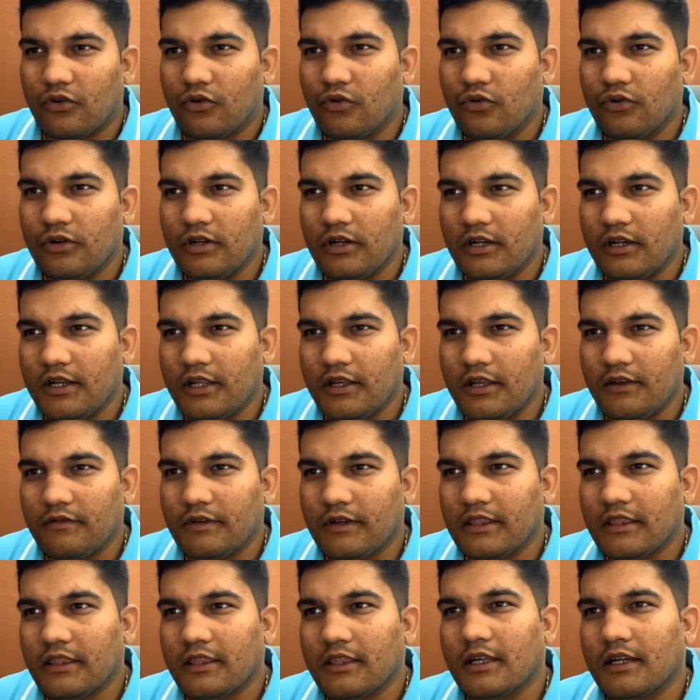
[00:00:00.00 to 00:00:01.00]
Only
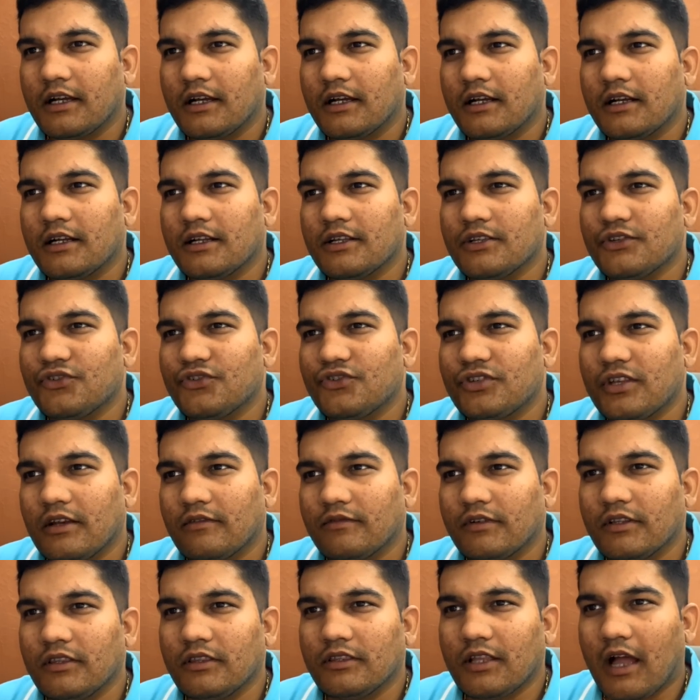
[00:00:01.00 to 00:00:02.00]
when the
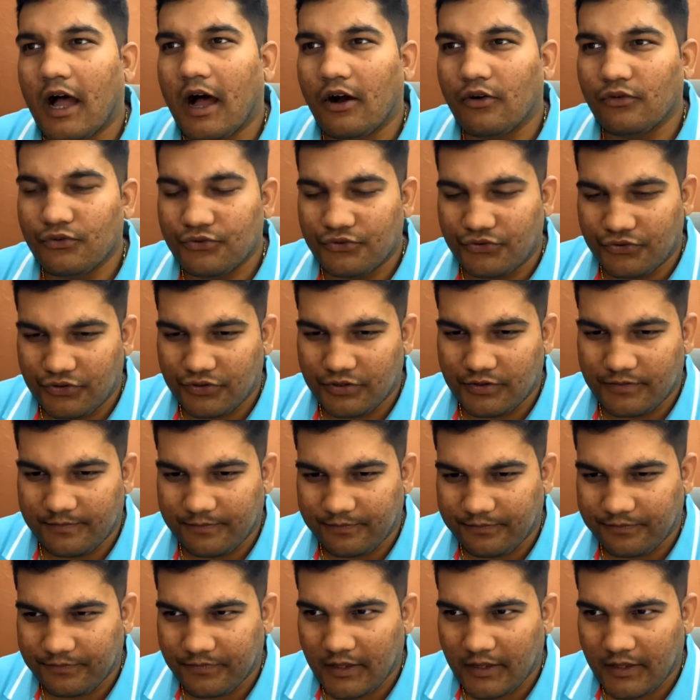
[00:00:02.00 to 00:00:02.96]
seventh house,